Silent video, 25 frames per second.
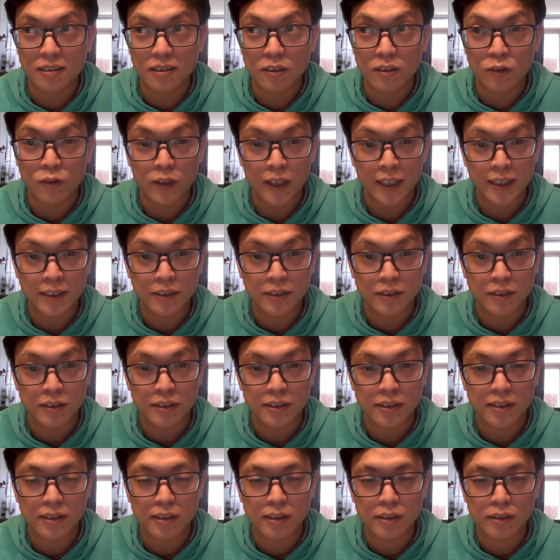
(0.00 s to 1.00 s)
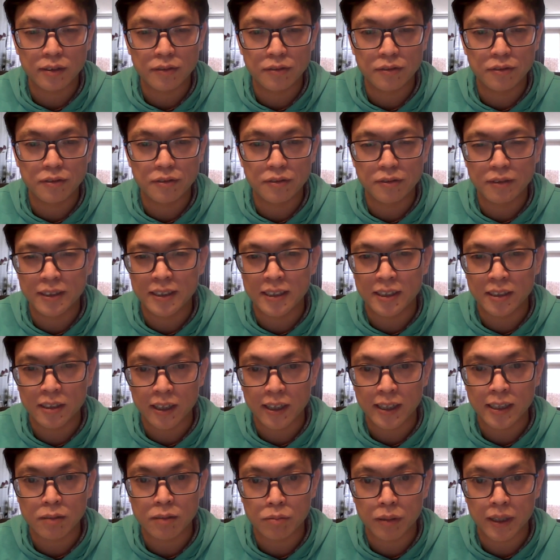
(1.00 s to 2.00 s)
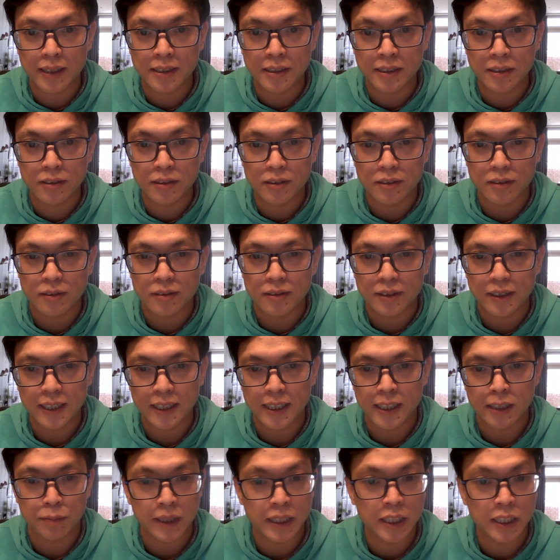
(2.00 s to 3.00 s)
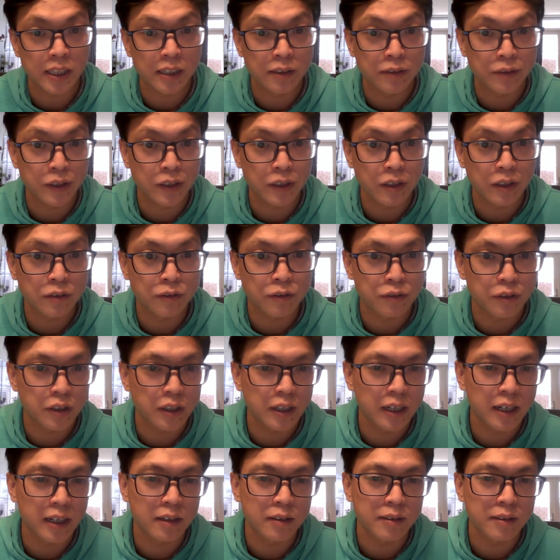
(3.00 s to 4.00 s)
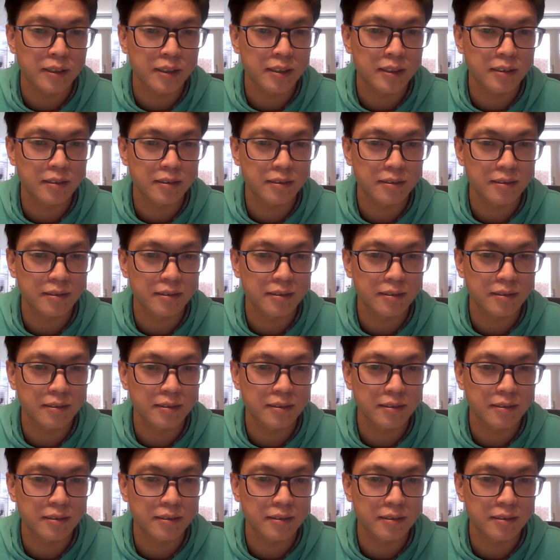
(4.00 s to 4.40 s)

rental stuff is a nice price too, especially if you go 4 hours.